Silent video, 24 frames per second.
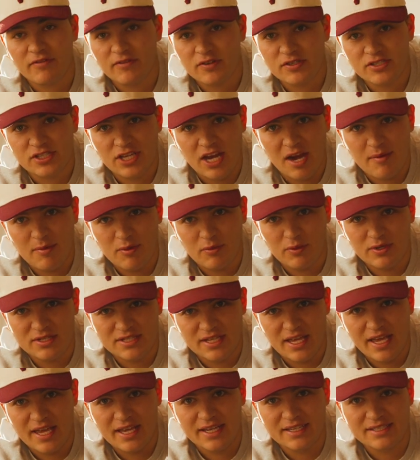first camera was
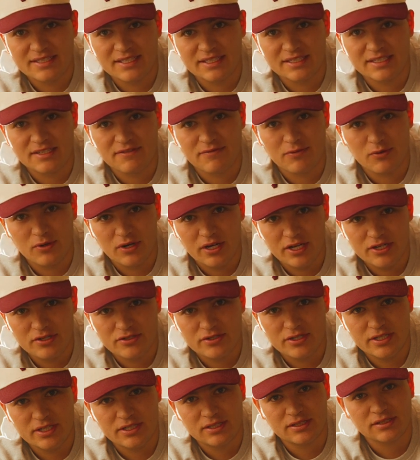the
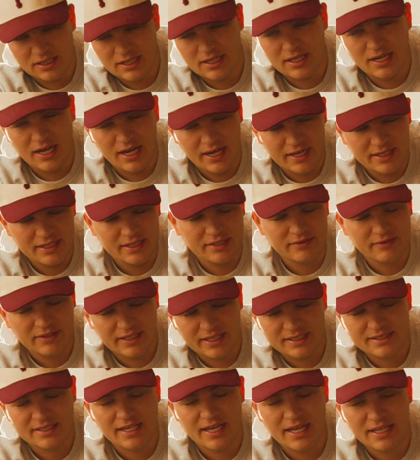A6400, kind of, I
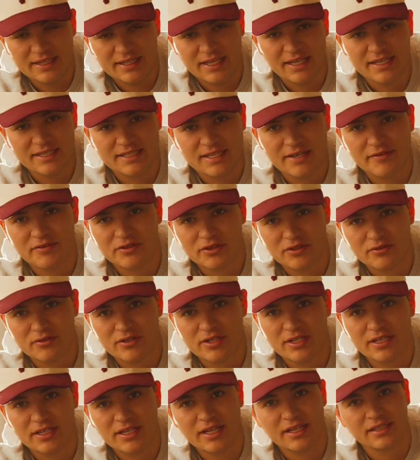guess I had the A7
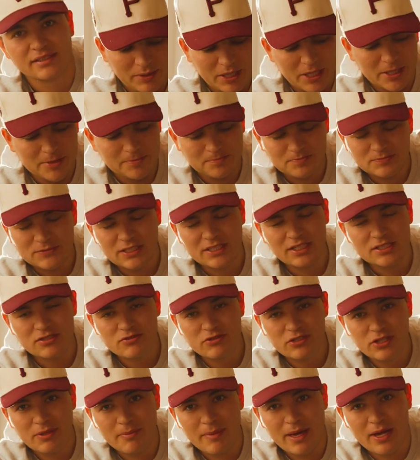III, but it doesn't
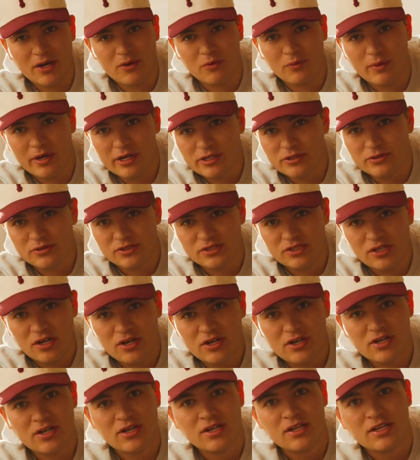really matter where you
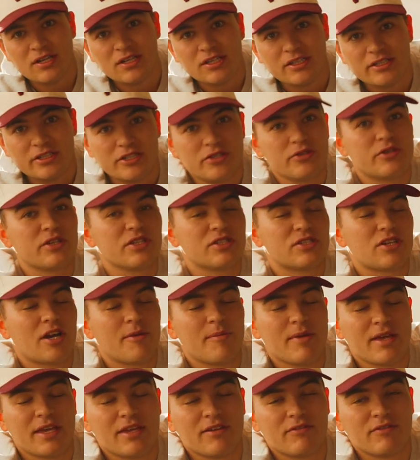start. You can start
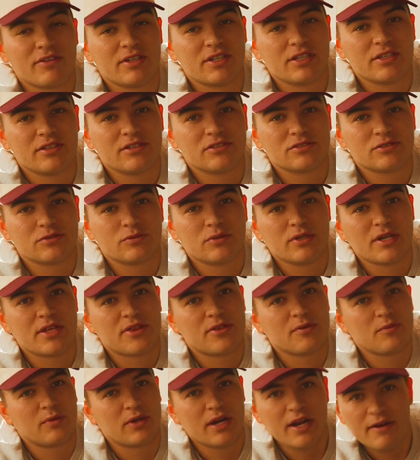making videos with
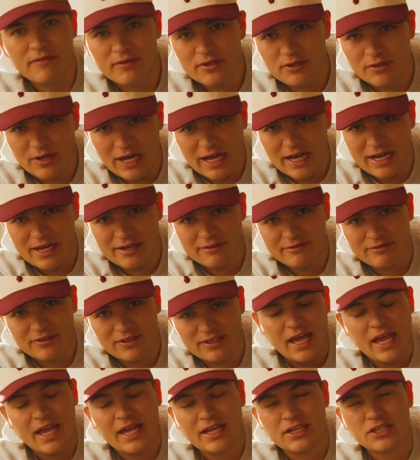whatever you have,
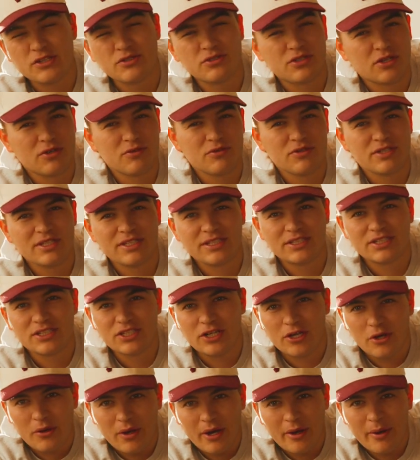and you don't need to
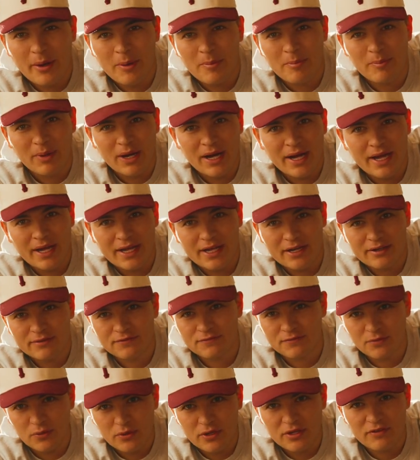go out and buy a
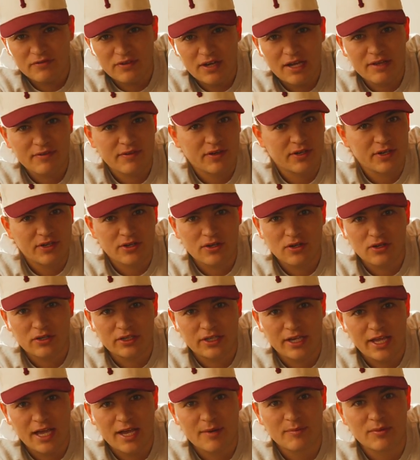$4,500
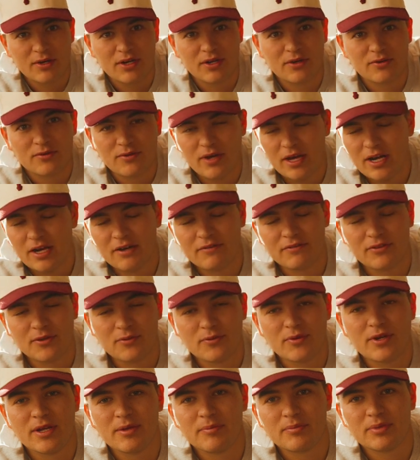camera right off the
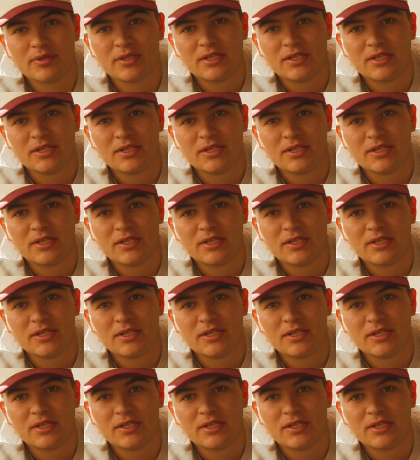rip.